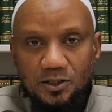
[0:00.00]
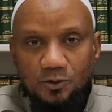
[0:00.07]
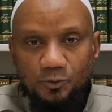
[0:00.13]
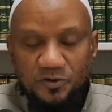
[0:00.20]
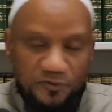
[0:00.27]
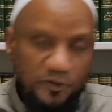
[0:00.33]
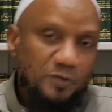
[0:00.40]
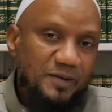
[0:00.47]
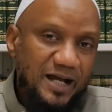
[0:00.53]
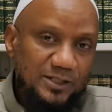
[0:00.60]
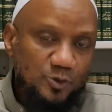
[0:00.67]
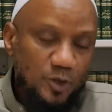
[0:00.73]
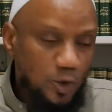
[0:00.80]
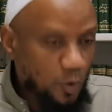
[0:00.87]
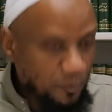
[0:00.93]
refer back
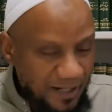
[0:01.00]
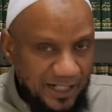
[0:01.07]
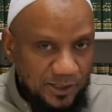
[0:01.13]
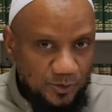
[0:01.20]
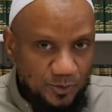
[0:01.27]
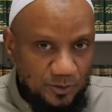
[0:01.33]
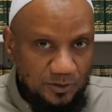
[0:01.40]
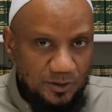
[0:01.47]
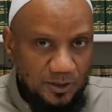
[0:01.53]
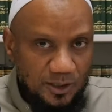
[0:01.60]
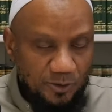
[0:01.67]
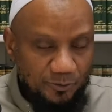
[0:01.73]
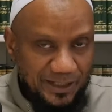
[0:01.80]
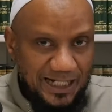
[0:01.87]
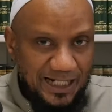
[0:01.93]
to or go back to
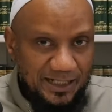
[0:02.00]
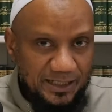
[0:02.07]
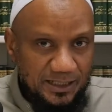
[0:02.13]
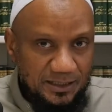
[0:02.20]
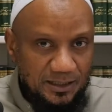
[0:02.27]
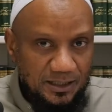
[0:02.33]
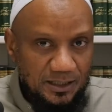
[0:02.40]
regarding